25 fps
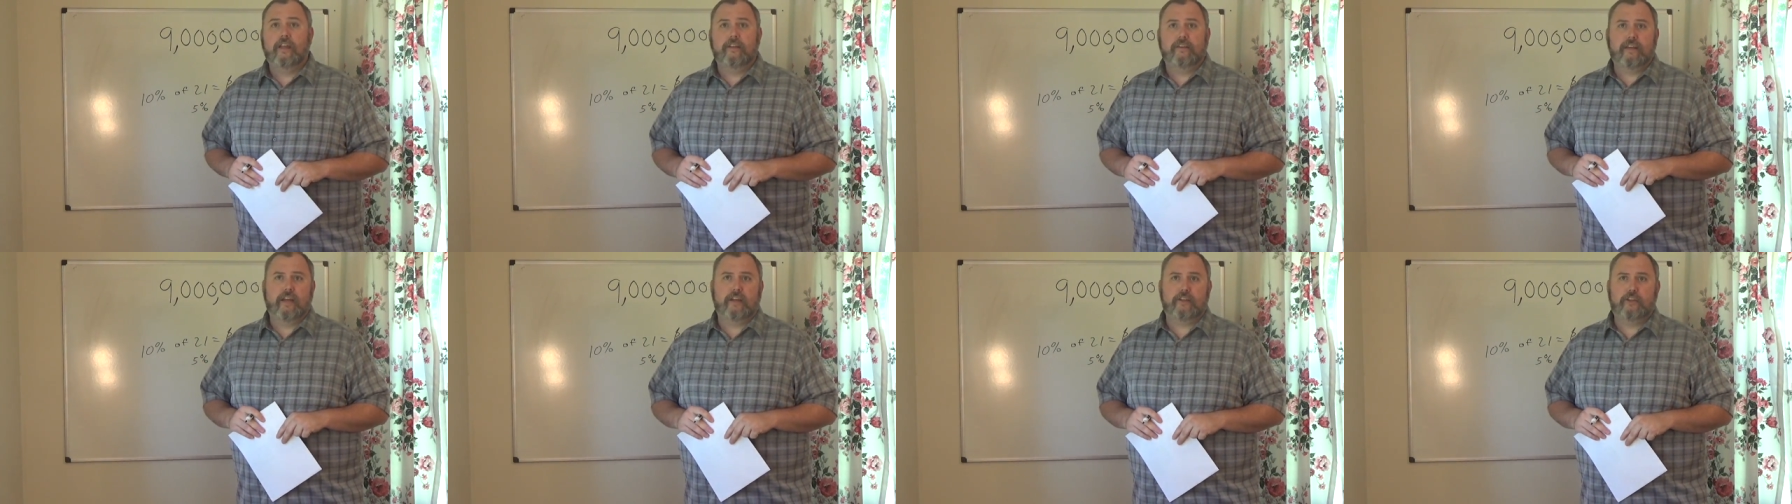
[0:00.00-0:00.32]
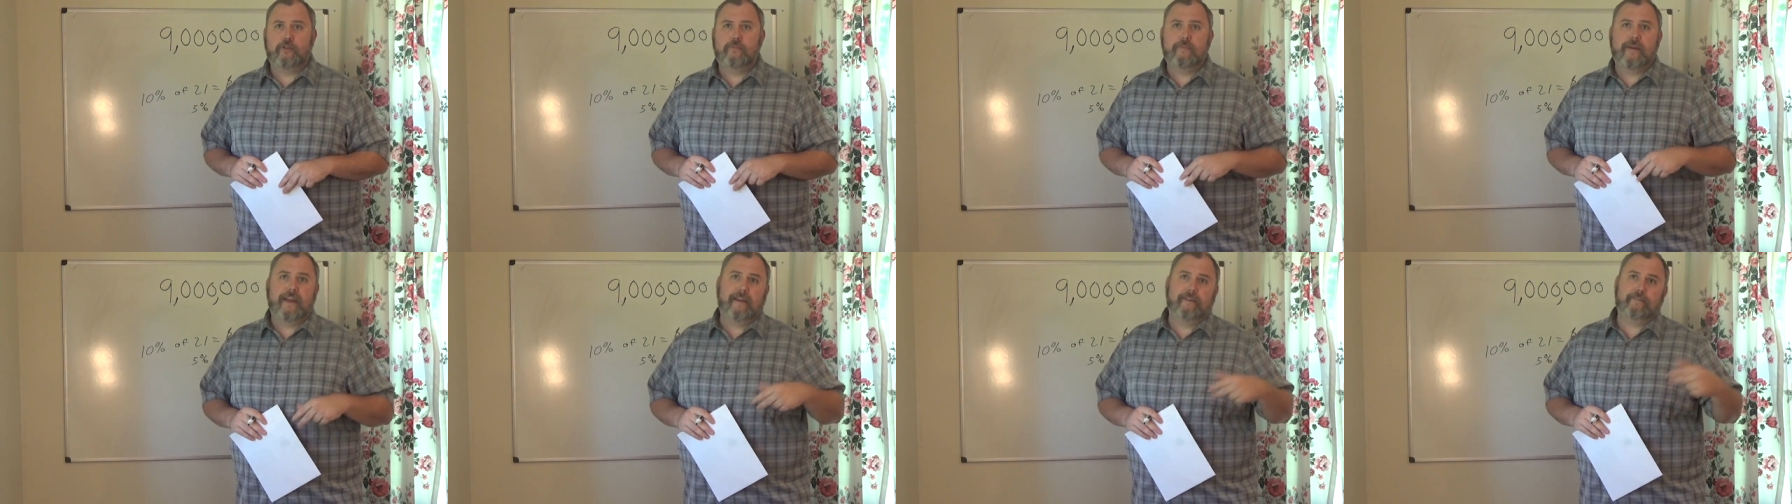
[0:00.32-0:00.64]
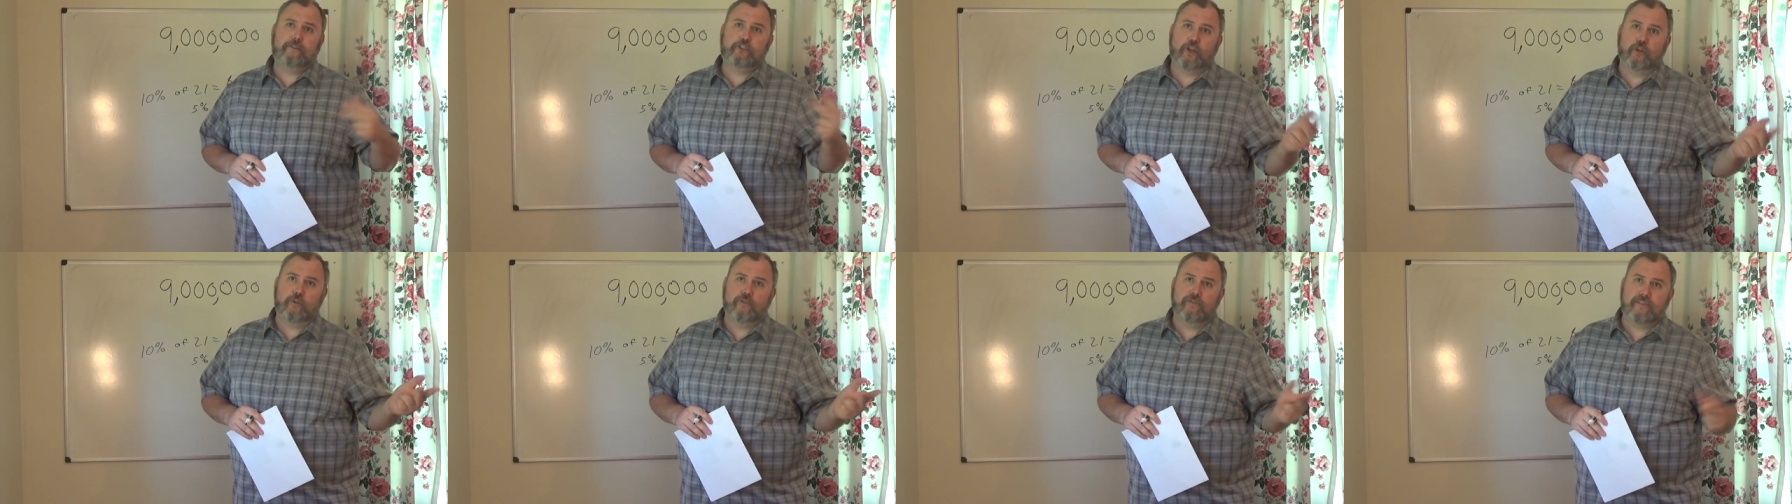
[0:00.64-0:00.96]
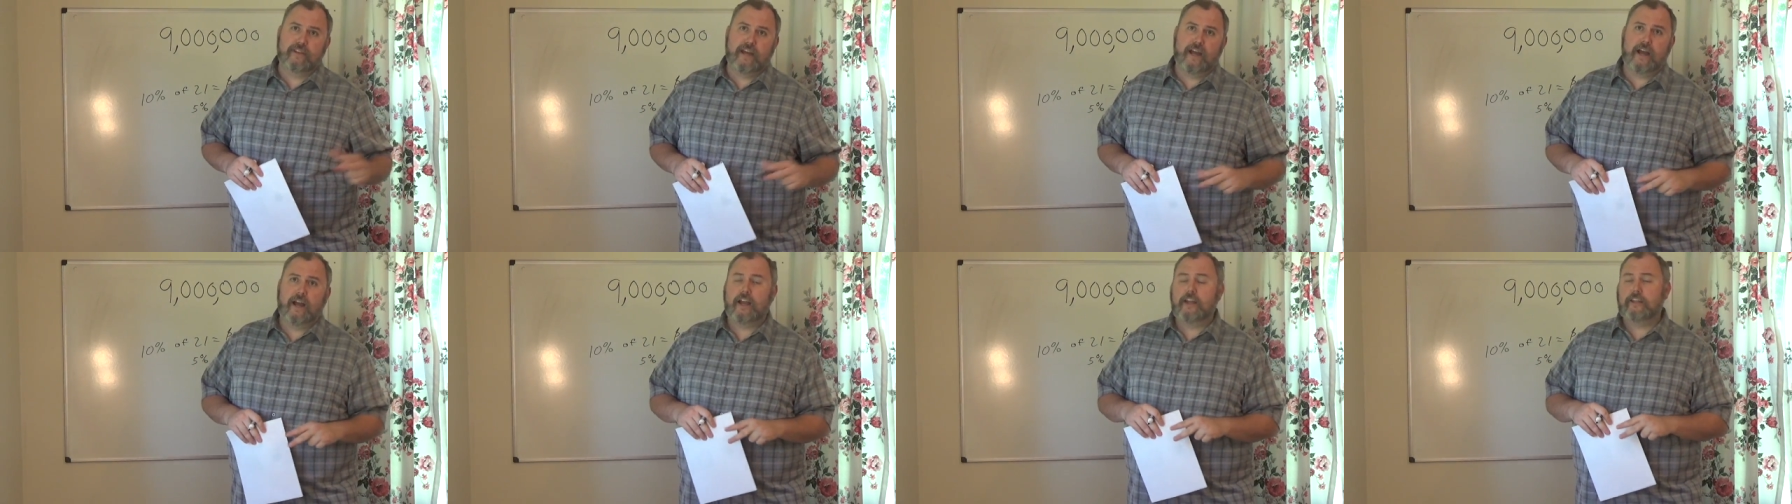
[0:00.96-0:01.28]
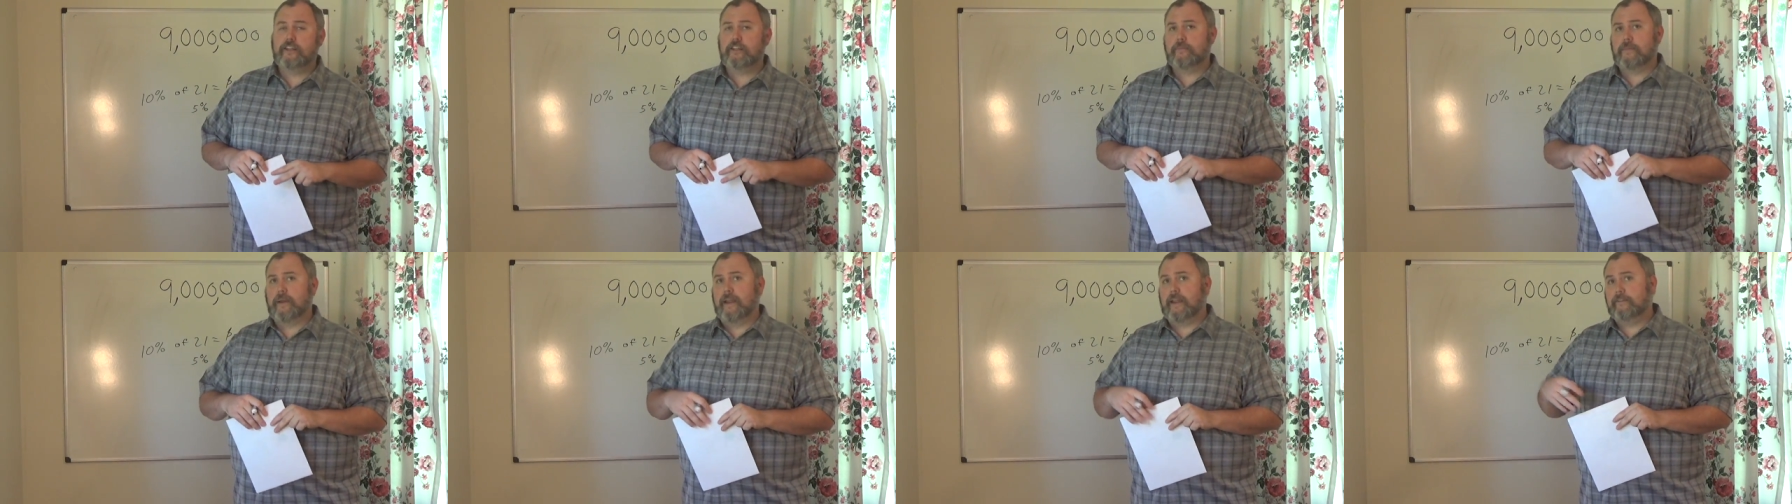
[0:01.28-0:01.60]
Now you may have chose
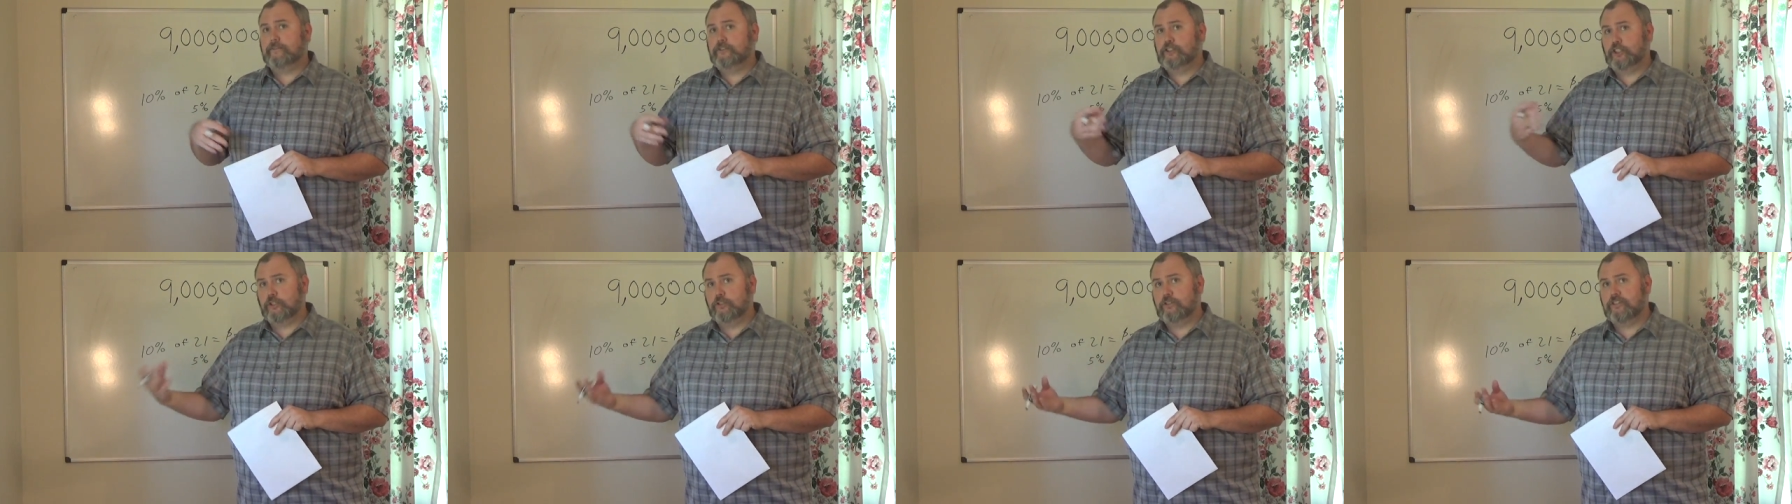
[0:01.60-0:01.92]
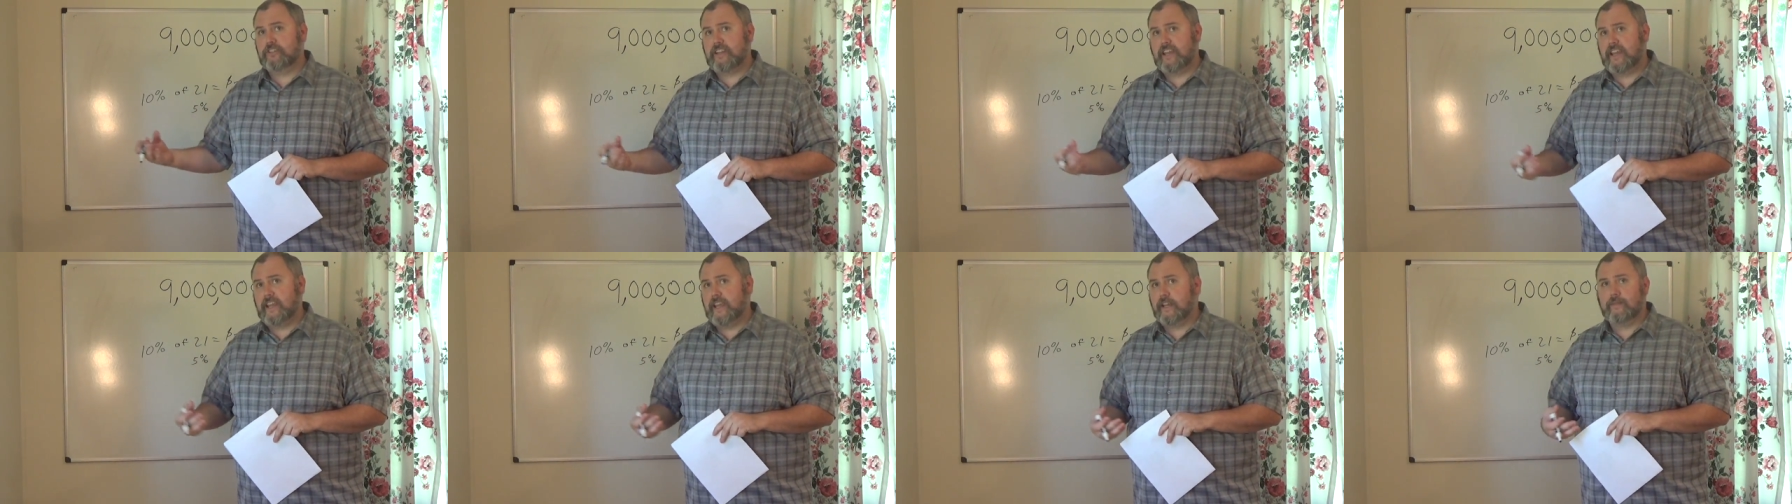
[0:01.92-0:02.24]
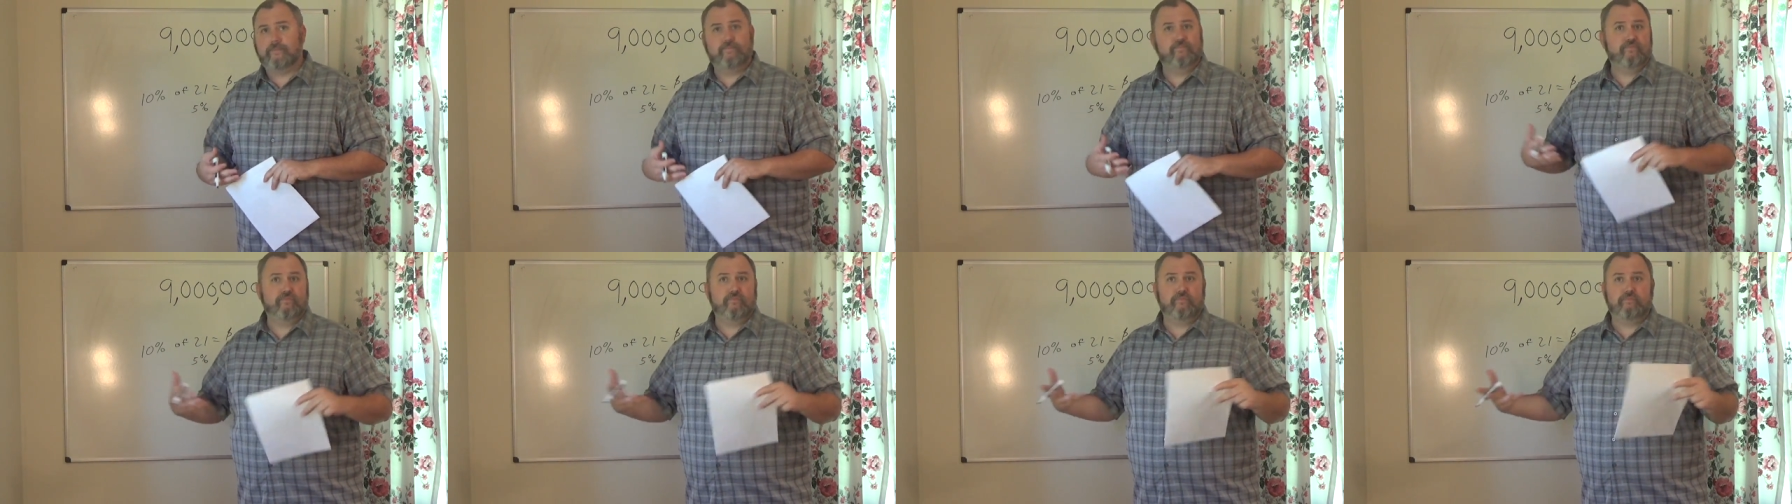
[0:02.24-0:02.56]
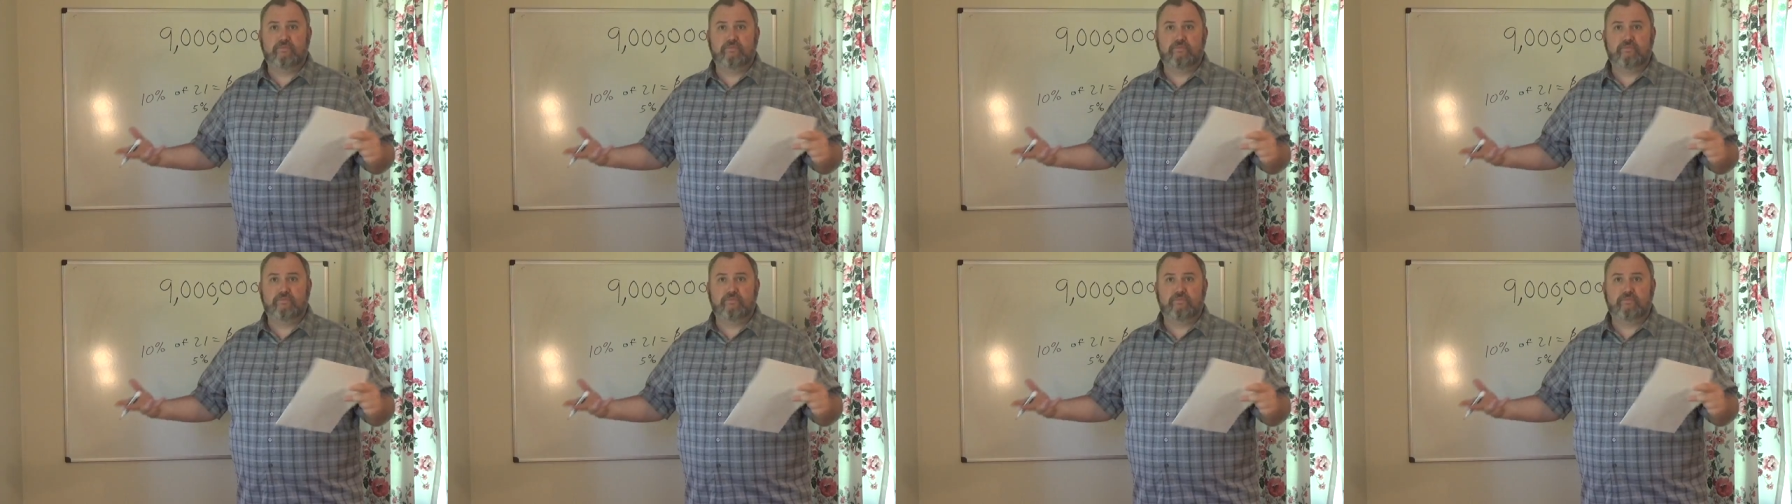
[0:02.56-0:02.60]
9, you may have choose 10.